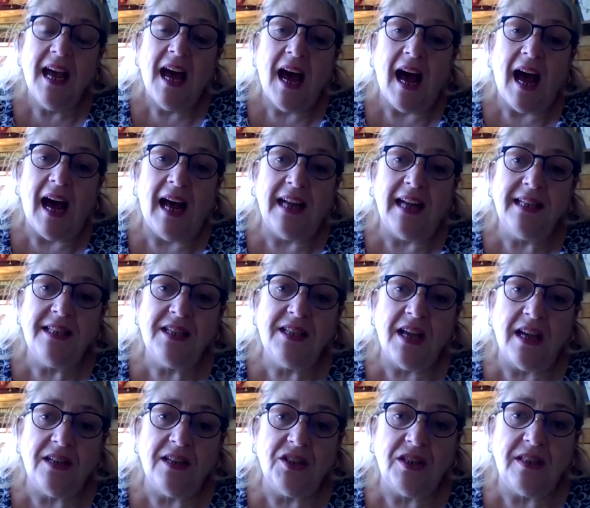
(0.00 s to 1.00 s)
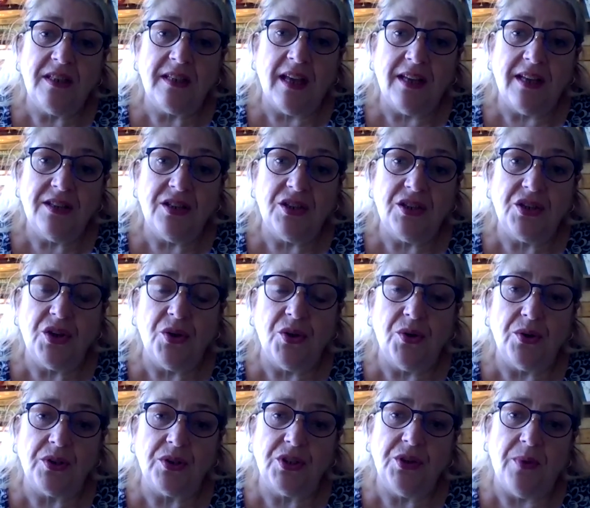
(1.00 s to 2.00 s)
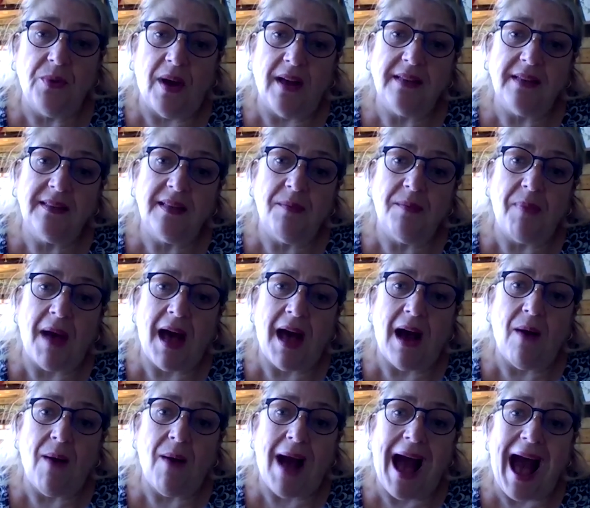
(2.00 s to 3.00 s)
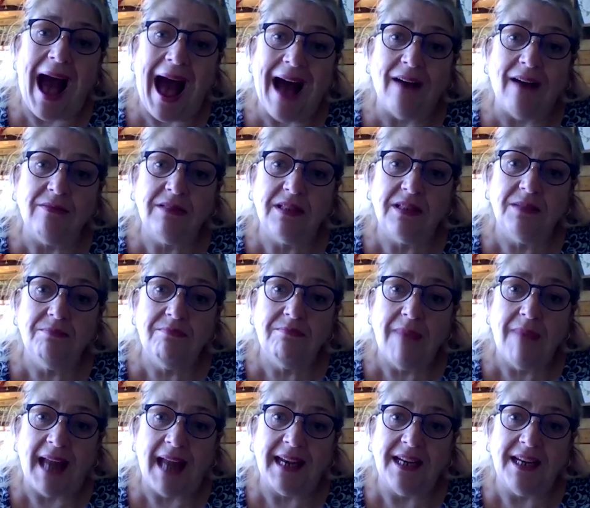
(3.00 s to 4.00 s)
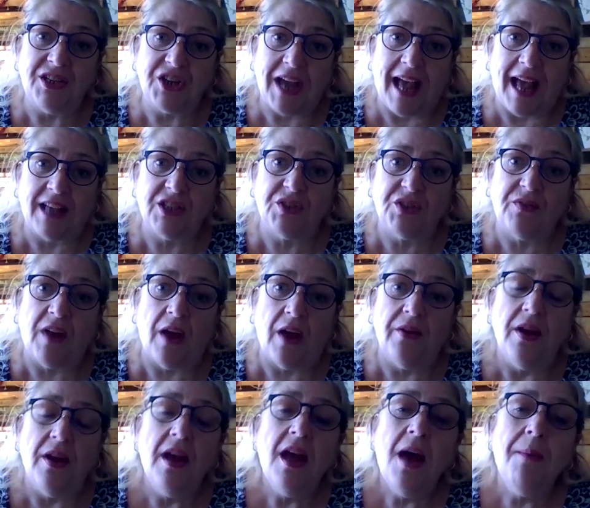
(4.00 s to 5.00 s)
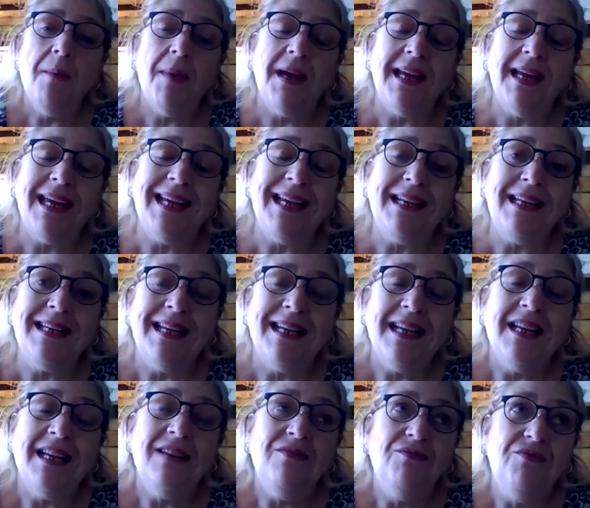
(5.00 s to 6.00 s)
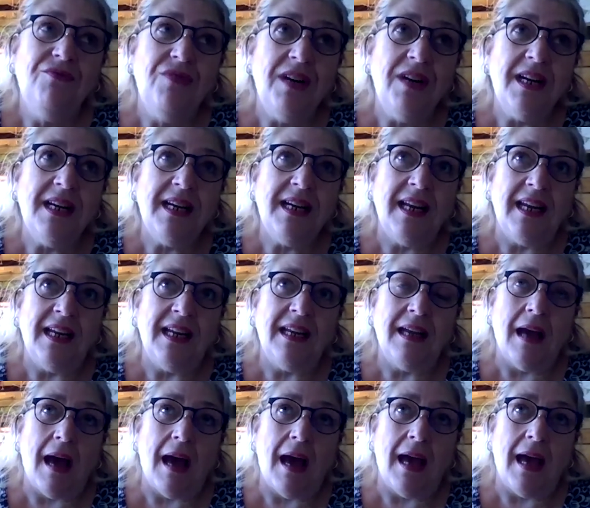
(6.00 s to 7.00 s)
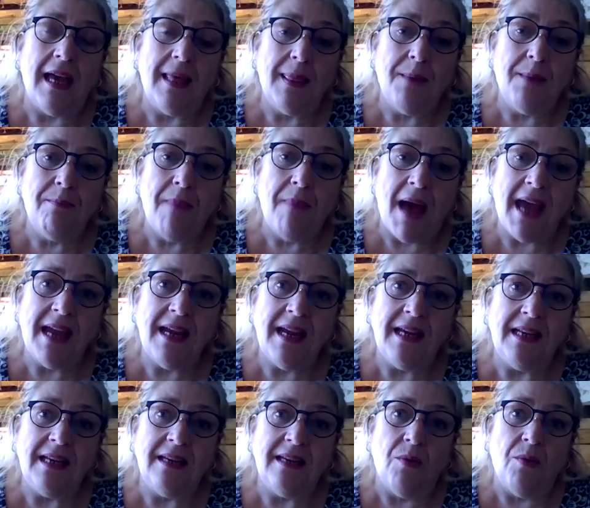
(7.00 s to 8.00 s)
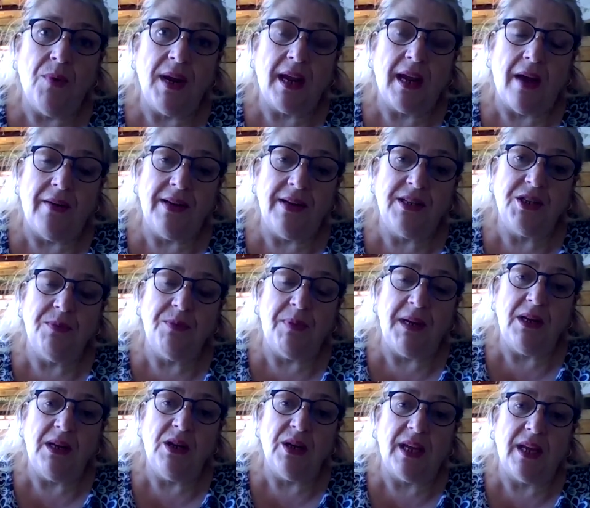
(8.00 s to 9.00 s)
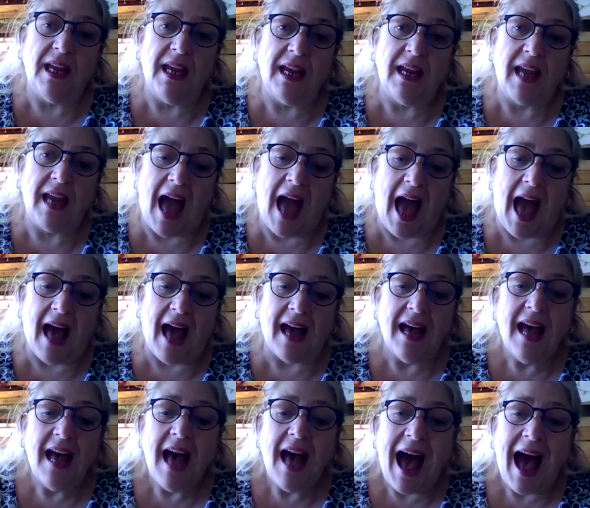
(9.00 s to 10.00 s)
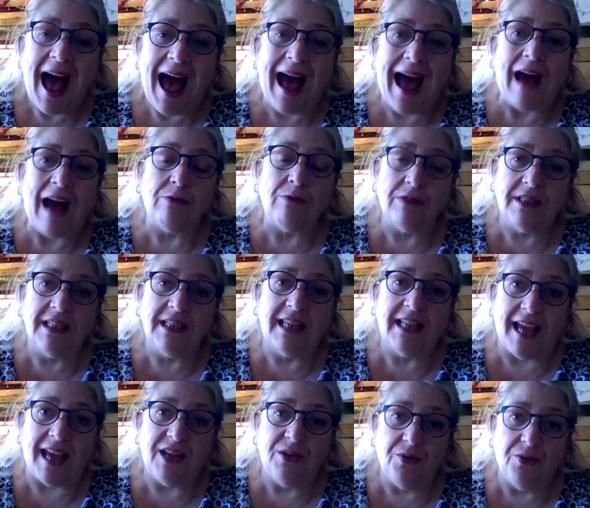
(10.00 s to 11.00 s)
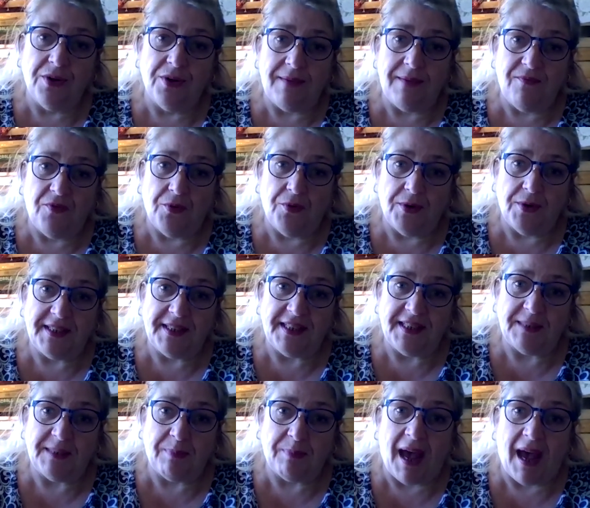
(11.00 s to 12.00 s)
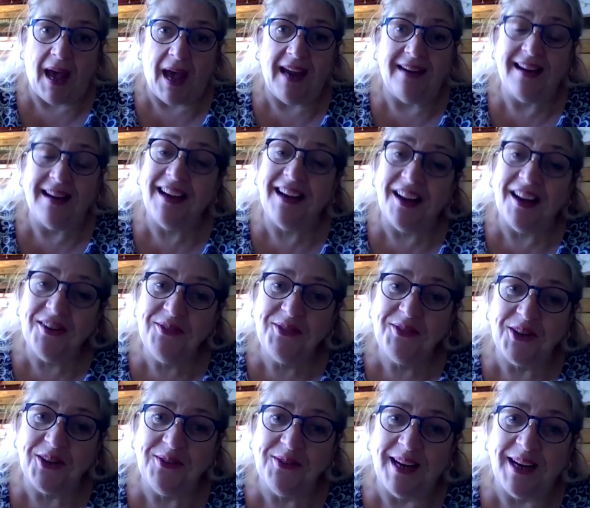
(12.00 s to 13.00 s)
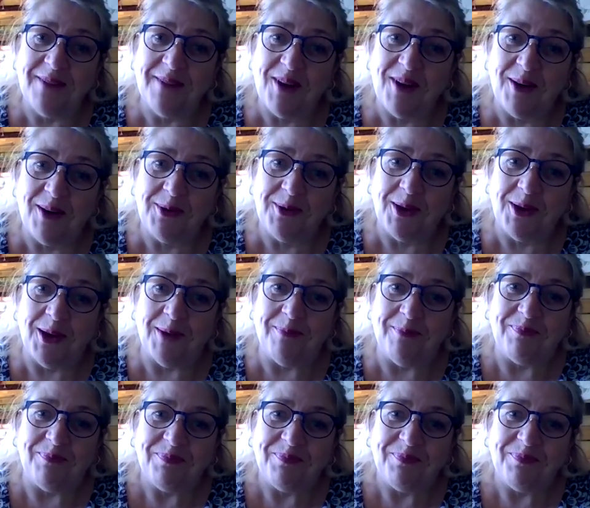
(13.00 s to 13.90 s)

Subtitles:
and she's going to talk to us about how to manage cash flow. But in the main, we're going to be looking at how to get your invoices paid. Hello, Julie, and welcome.